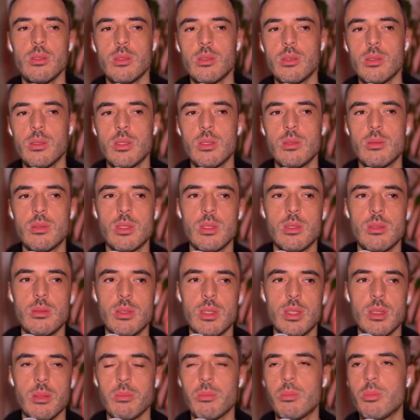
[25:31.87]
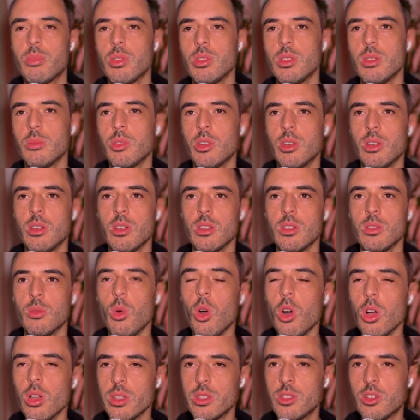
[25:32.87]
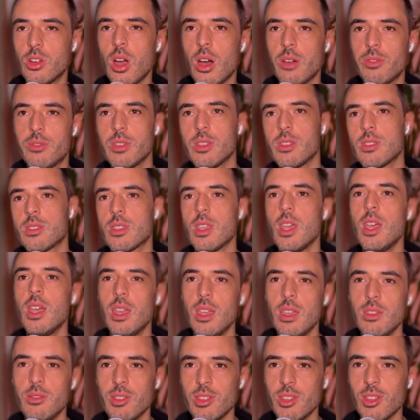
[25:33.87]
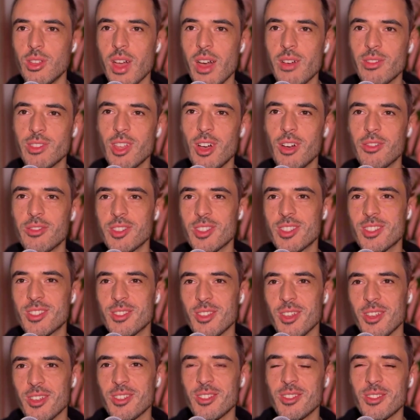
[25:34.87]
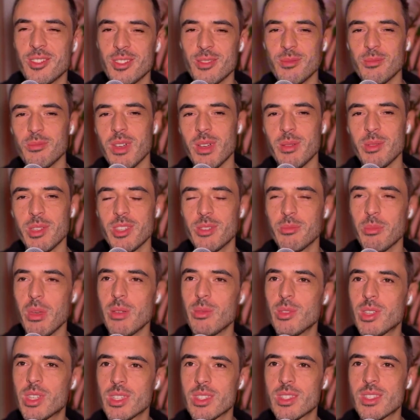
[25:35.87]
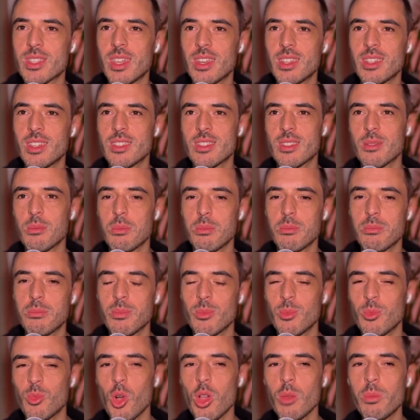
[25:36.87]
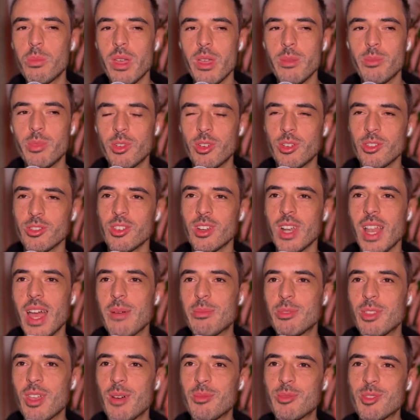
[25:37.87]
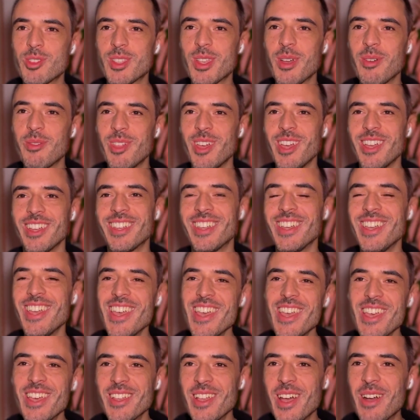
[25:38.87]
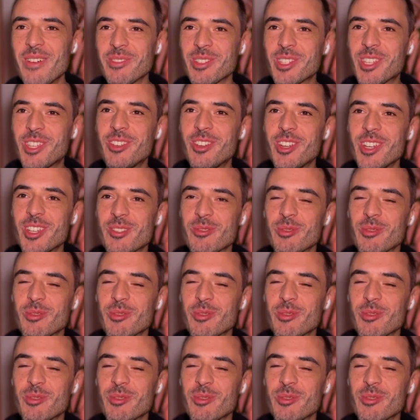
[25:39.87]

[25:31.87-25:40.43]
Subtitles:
some put them on the wall in their office. If you don't have an office, I mean, maybe you can set it as a wallpaper on your laptop or something. I'm curious what